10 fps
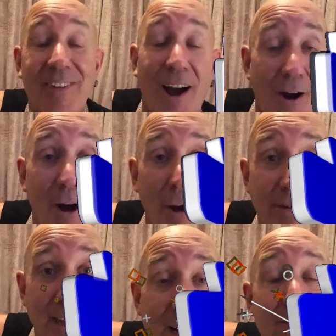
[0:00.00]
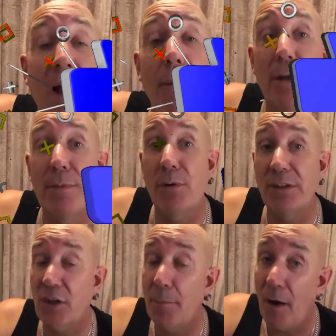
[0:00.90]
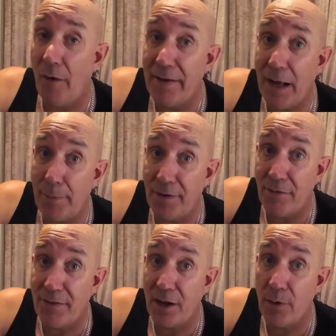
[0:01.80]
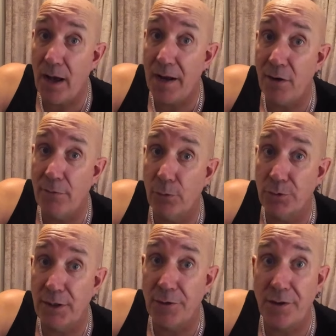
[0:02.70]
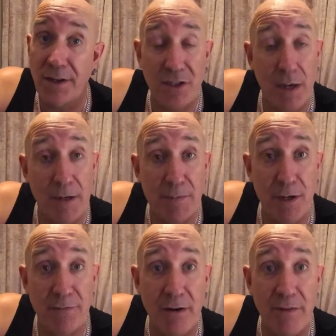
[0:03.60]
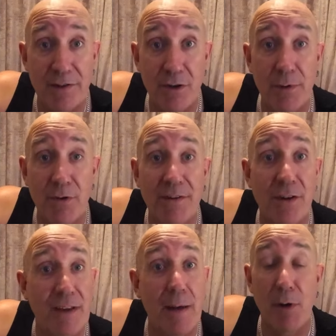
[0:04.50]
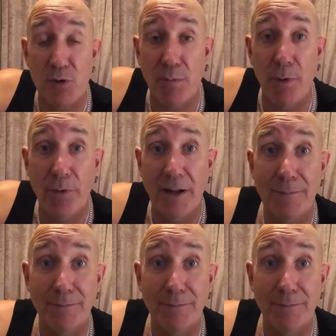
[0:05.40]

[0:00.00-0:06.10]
Ho ho ding. That way you'll be told next time I upload another video. And I look forward to you guys next time. Mix Mowers very, very soon. But don't forget, much more importantly,